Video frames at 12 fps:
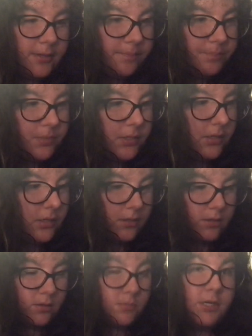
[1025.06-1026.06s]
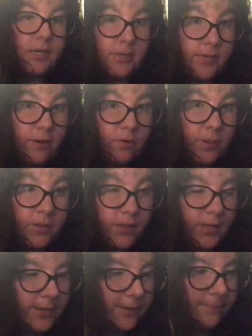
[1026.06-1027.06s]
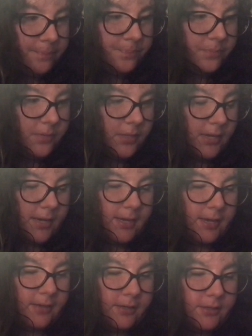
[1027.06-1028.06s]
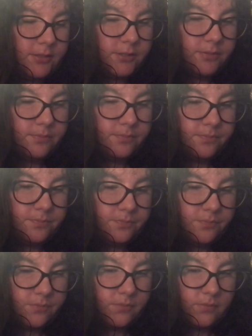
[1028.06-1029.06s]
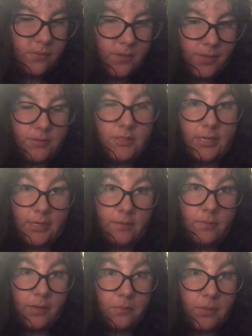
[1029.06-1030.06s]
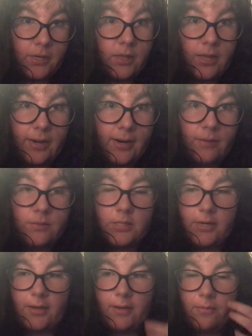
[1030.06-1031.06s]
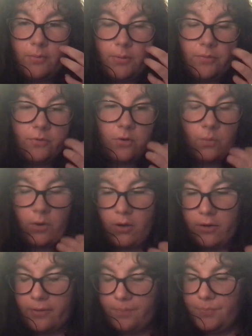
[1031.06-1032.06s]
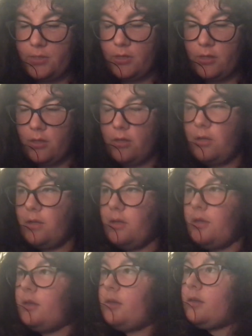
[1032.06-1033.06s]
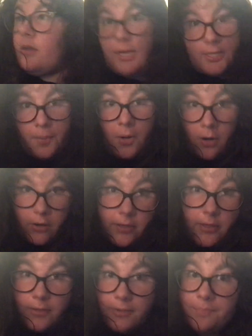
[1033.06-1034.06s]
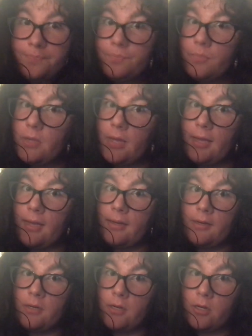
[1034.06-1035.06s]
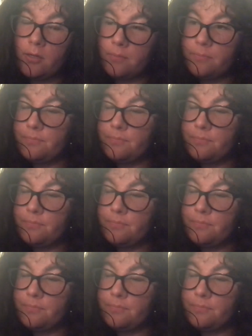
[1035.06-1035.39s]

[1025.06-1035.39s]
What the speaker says: and I'm taking care of my client, and I was taking my client out today. We went for a walk at the park, and I